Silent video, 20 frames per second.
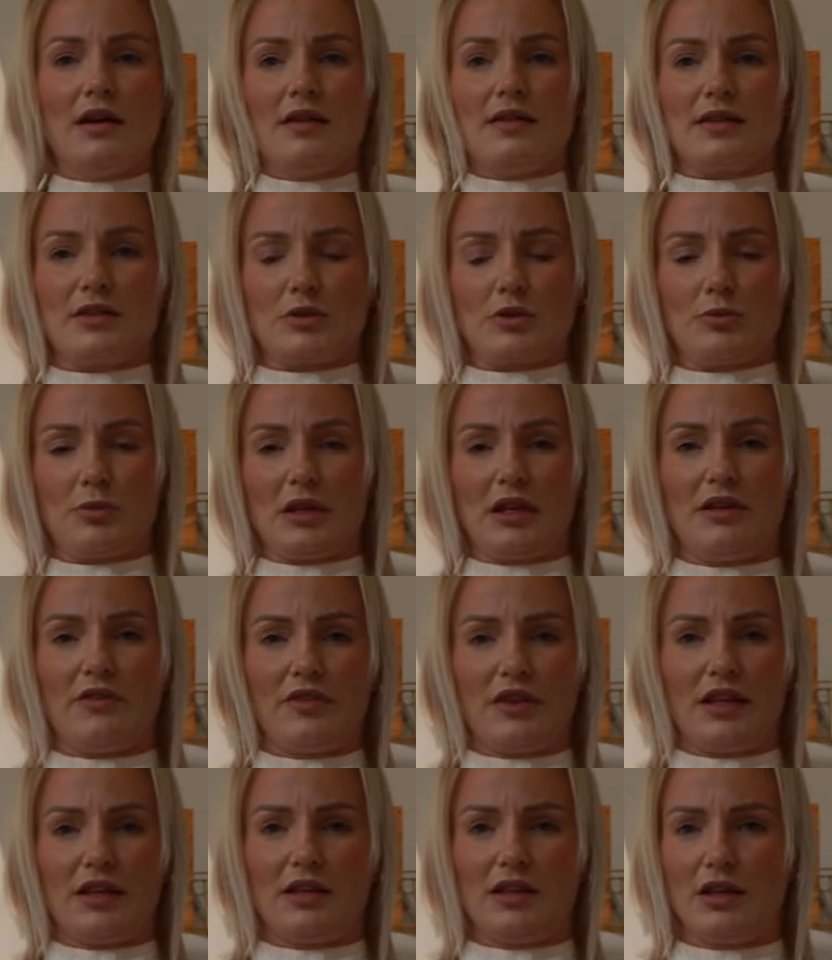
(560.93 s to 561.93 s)
this would be
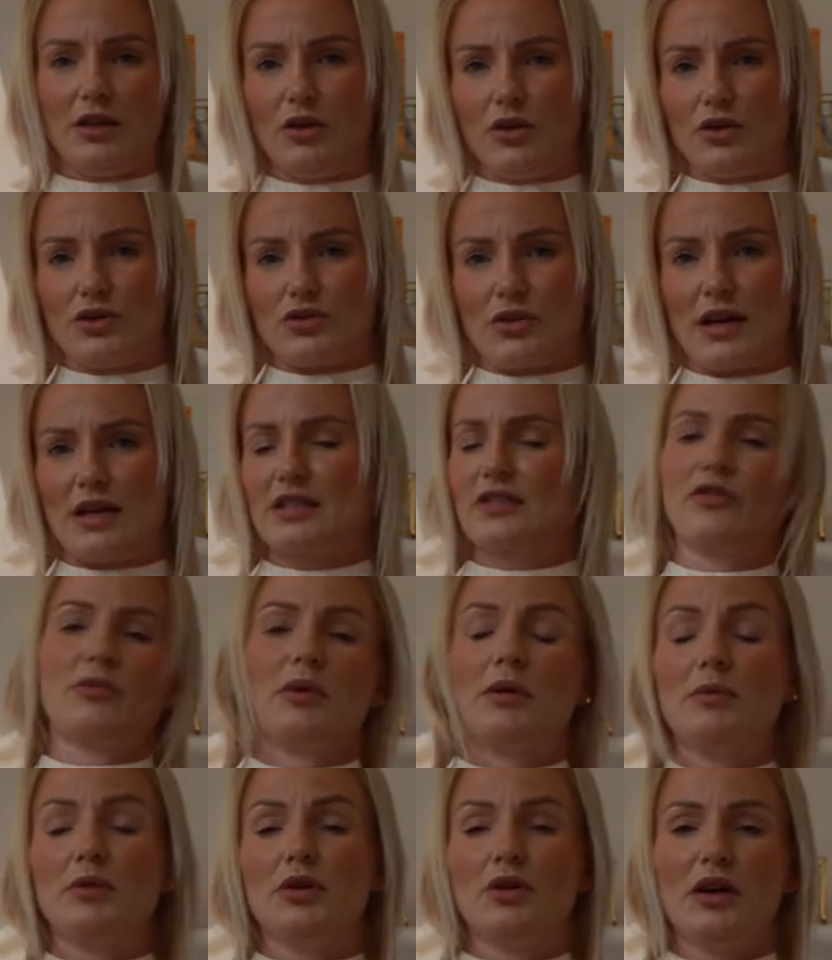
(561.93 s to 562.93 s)
lovely in the long dress for
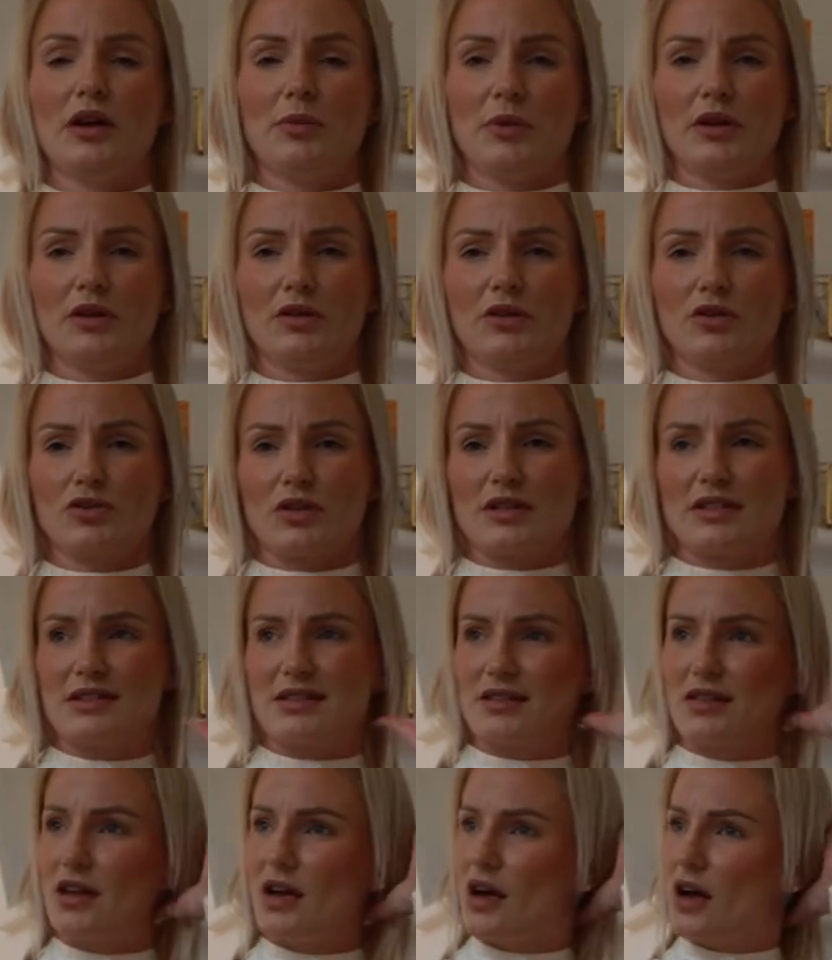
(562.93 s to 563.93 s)
people who like wearing long
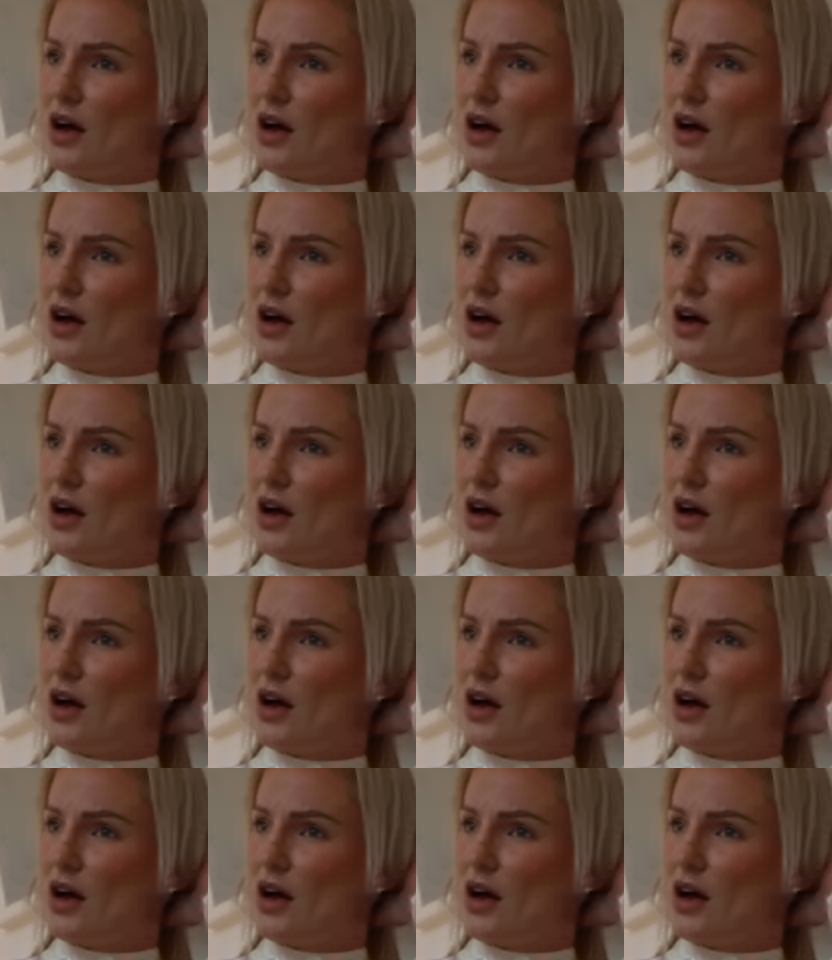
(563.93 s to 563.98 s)
dresses.